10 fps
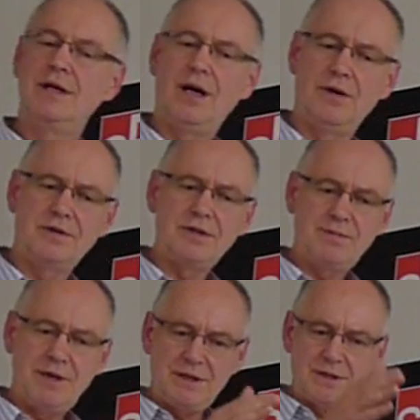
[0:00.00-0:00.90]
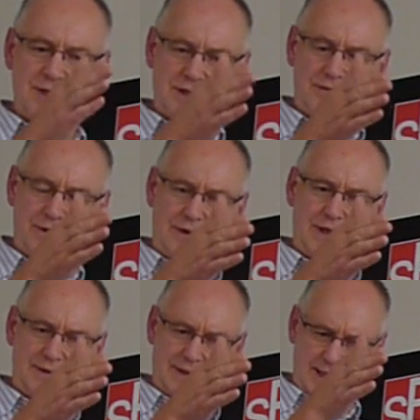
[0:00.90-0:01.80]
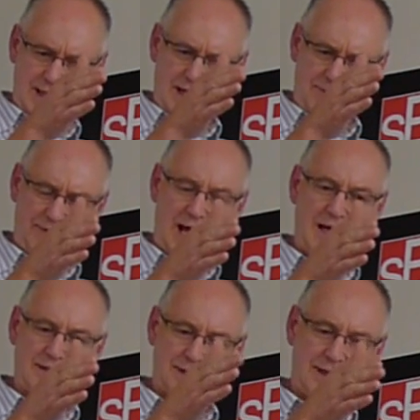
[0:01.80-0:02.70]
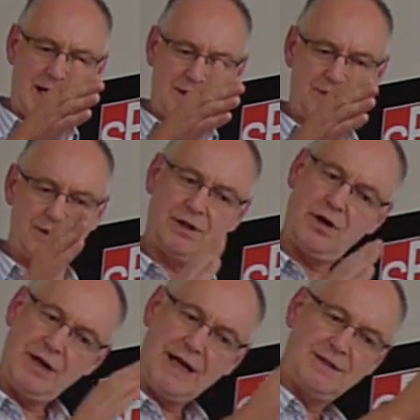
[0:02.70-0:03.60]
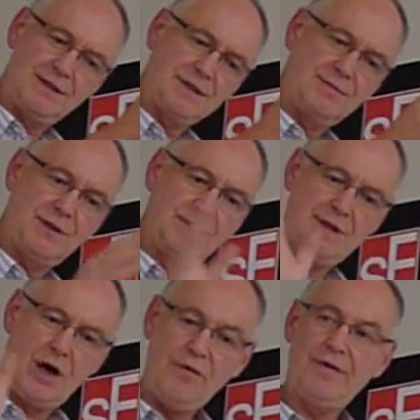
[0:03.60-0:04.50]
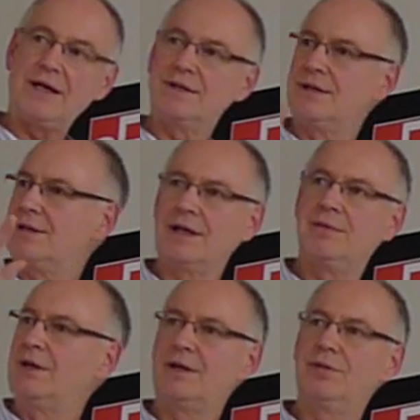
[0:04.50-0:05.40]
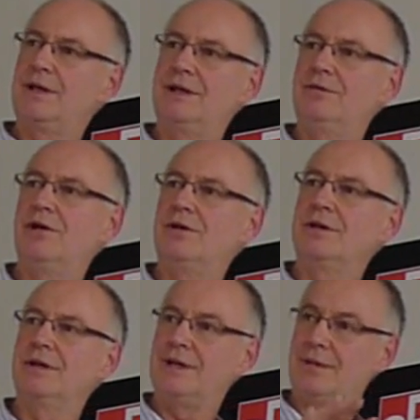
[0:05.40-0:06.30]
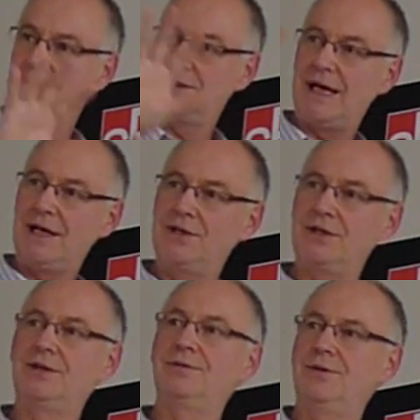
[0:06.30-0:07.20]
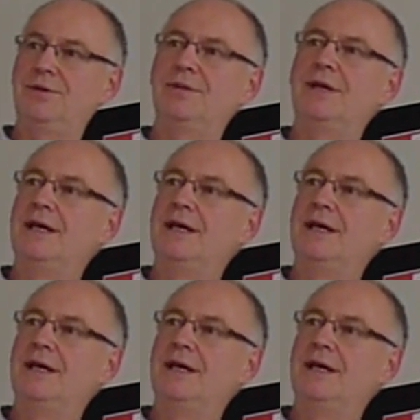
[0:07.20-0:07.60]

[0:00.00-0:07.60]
A lot of speakers measure very flat and accurate on axis, but off axis they can be completely wrong, and that means the energy in the room